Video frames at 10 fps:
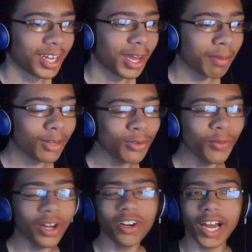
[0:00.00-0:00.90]
It makes me
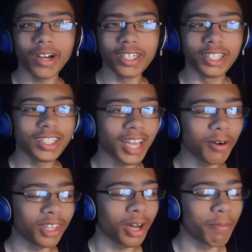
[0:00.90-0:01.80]
wonder how he did that
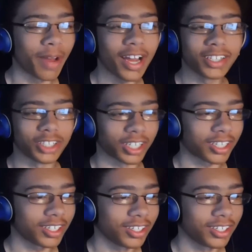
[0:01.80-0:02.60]
without magic.